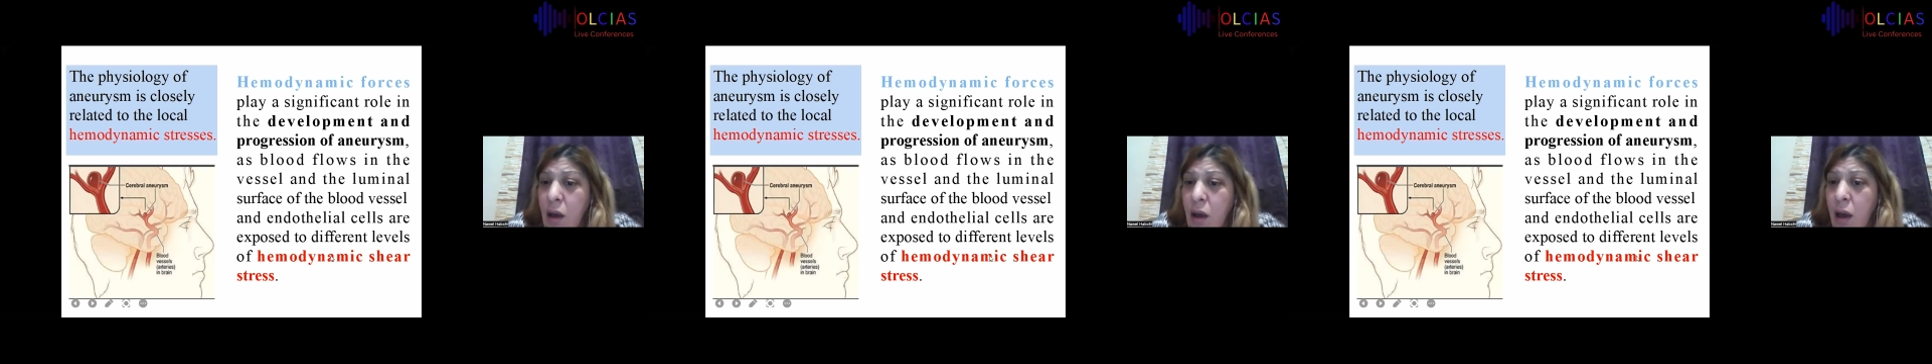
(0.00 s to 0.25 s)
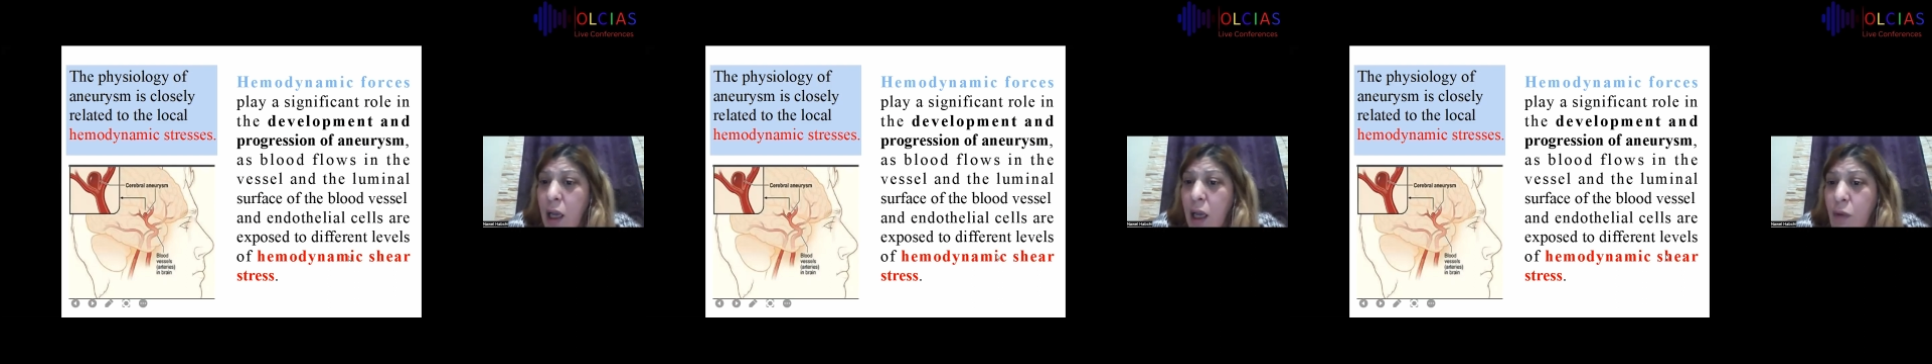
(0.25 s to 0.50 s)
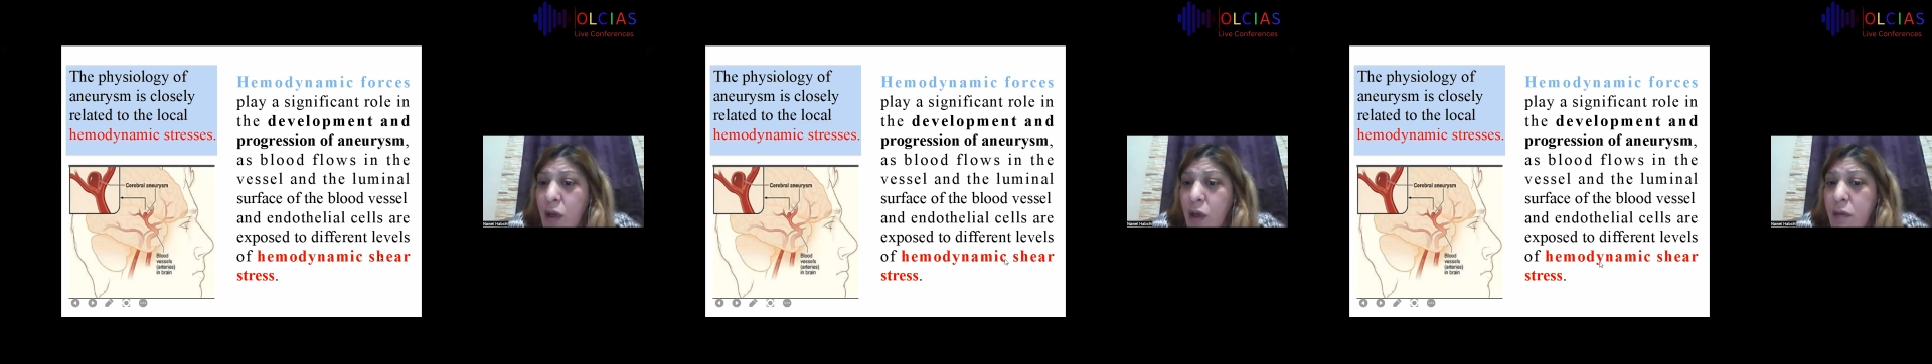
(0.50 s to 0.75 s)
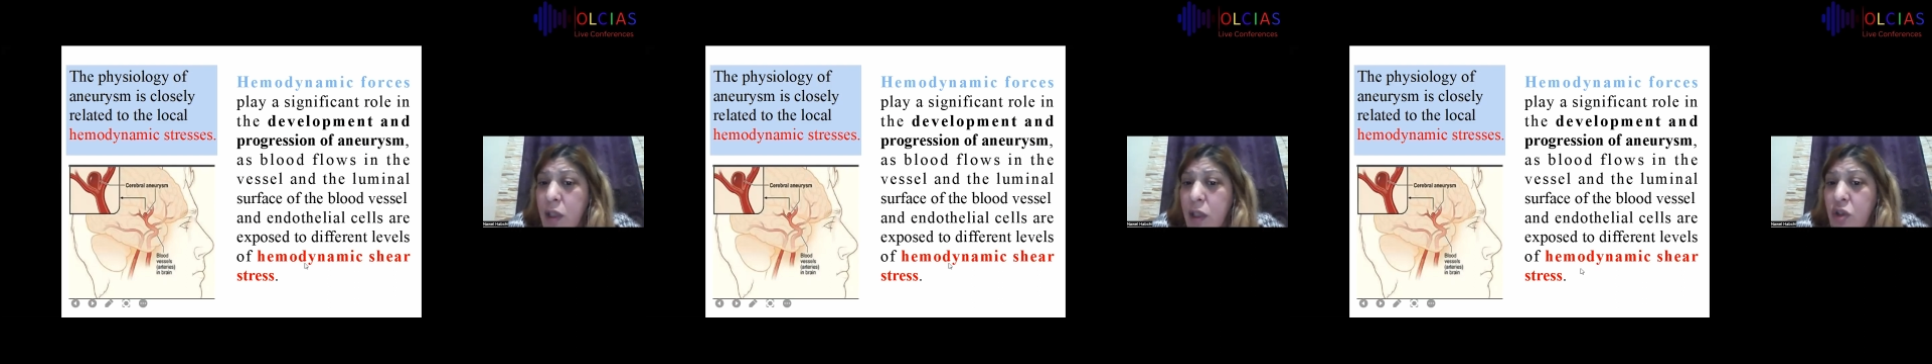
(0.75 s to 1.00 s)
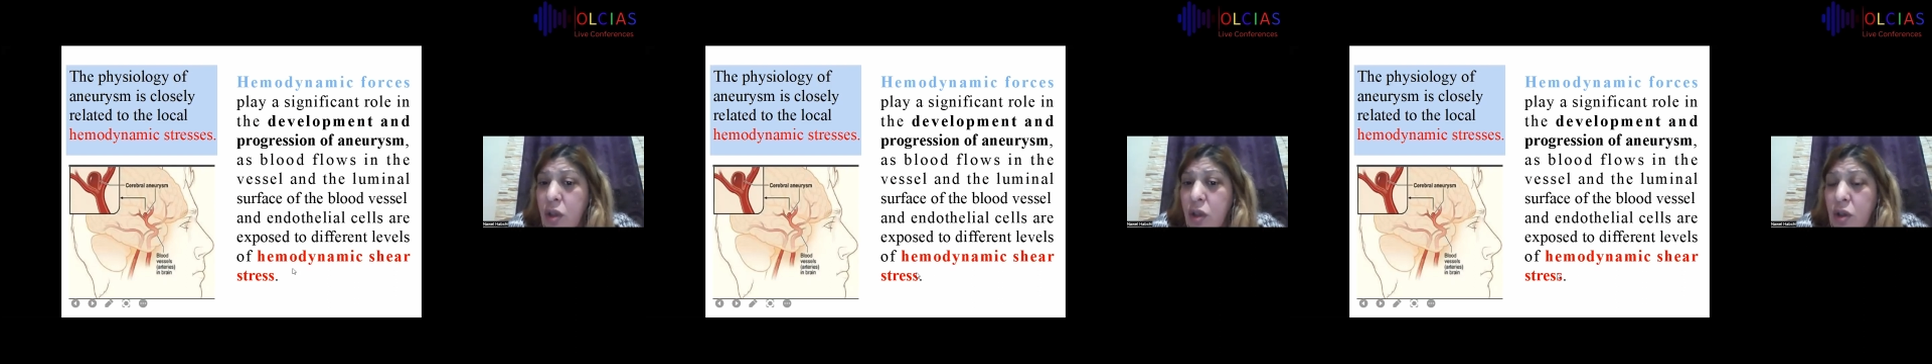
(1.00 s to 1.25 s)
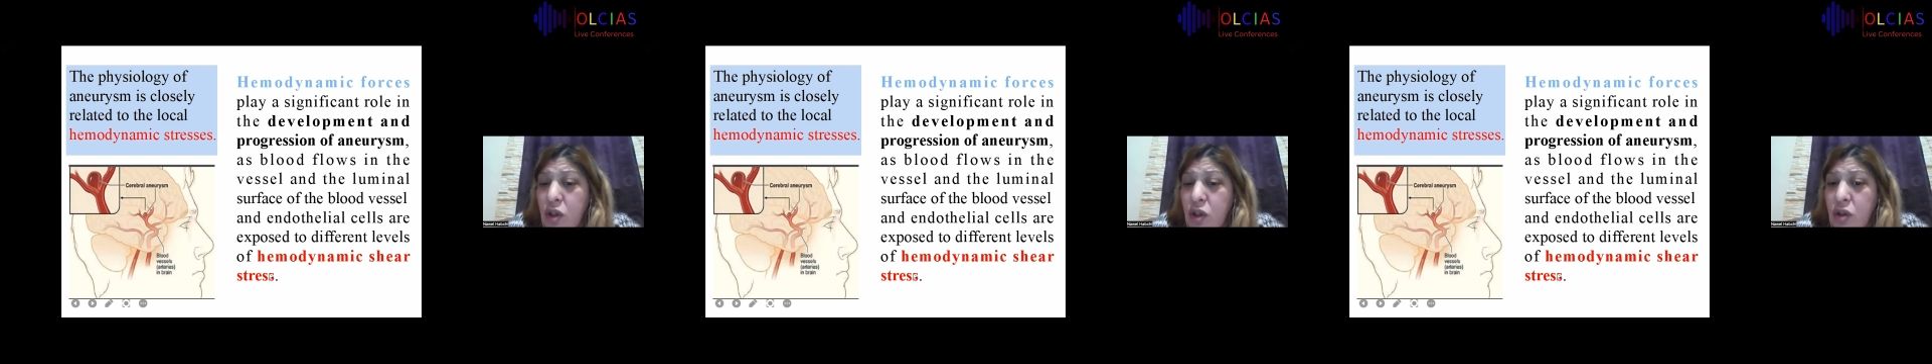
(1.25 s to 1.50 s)
hemodynamic
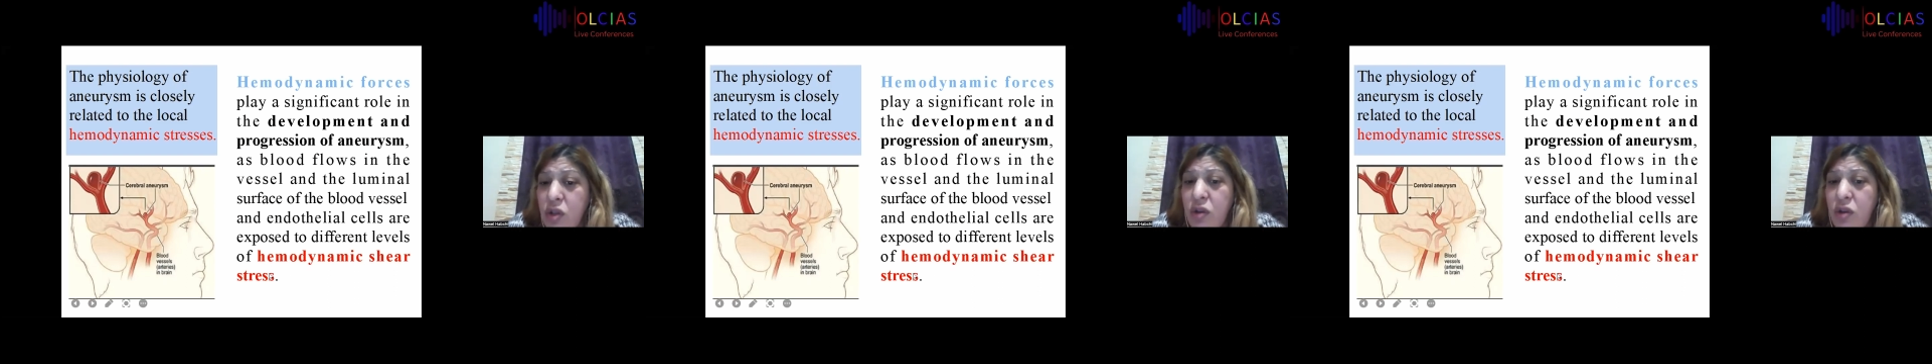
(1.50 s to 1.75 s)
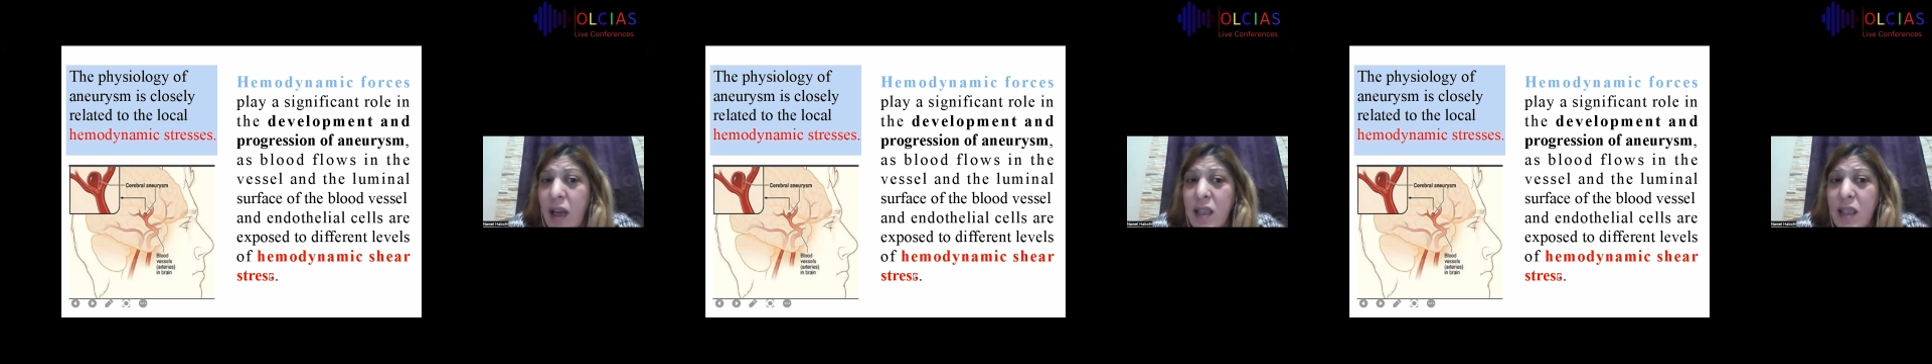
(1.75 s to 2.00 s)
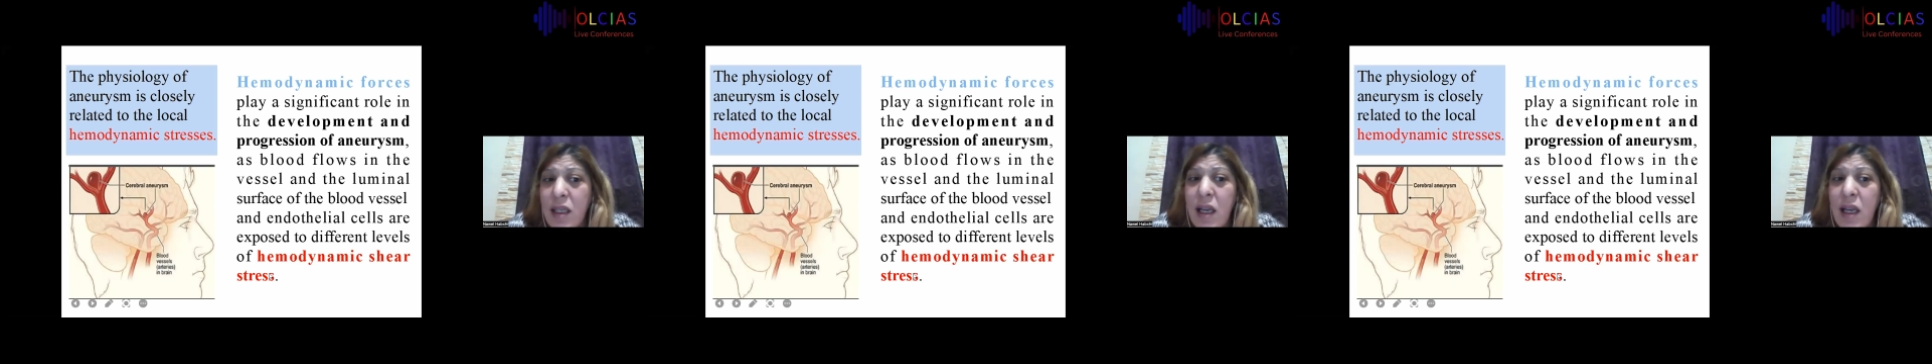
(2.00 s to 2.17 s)
shear stress,